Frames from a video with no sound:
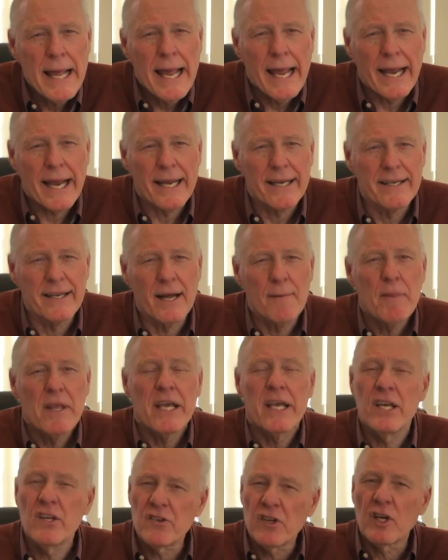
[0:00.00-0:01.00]
And
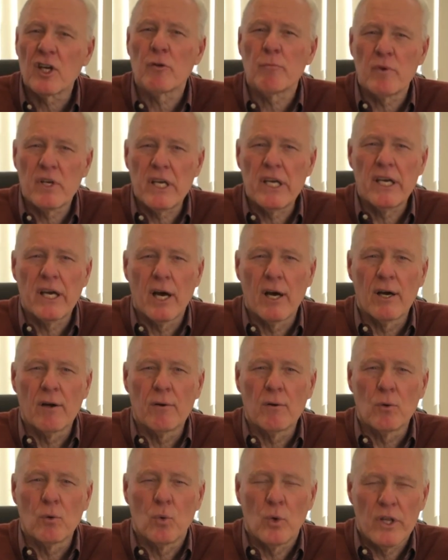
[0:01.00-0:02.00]
he's going to be
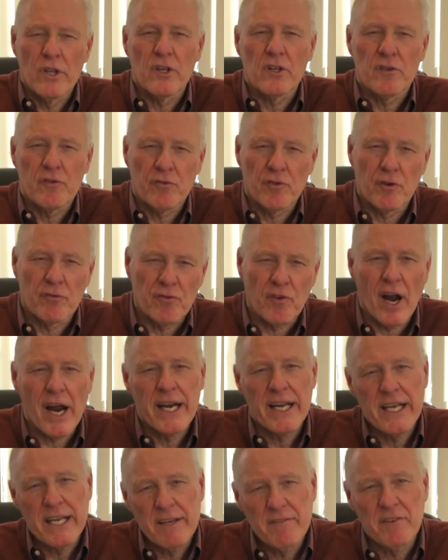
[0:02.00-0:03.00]
with us for
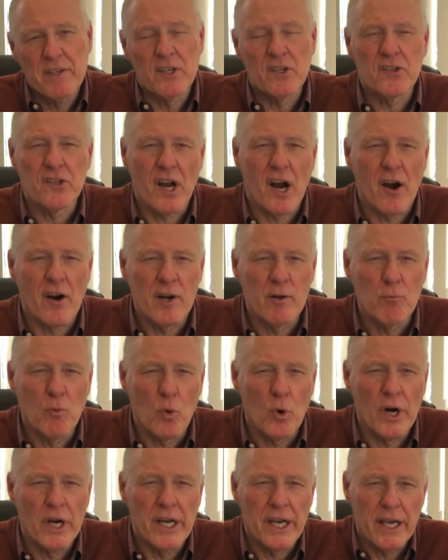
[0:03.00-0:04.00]
Friday evening, Saturday
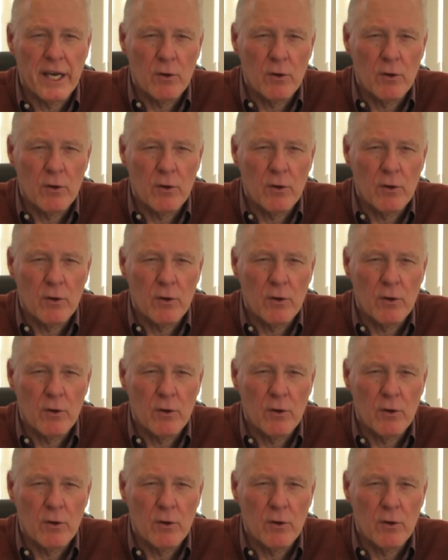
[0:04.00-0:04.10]
morning,